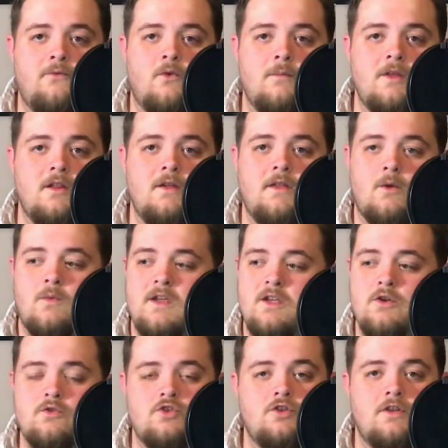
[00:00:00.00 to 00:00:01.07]
formula that
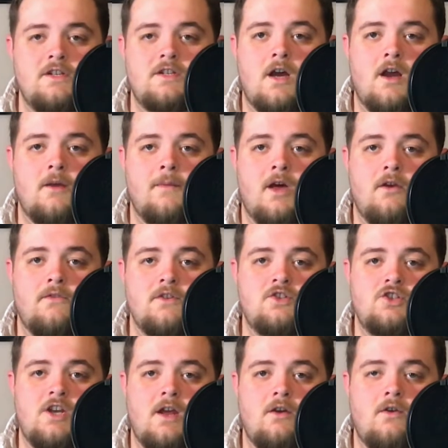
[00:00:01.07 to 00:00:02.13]
we usually talk about on
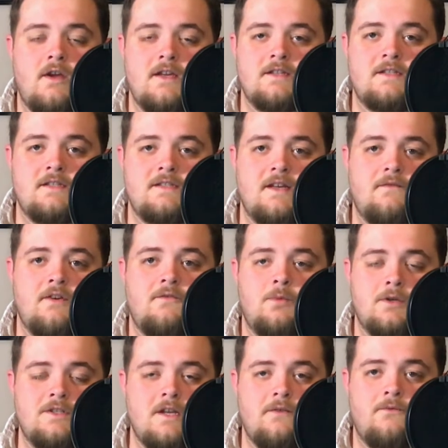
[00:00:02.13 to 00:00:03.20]
this channel is the
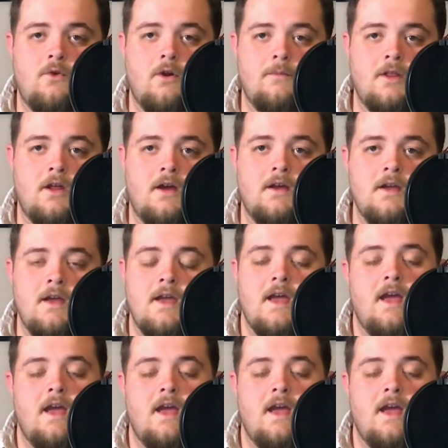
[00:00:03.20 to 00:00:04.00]
70% formula.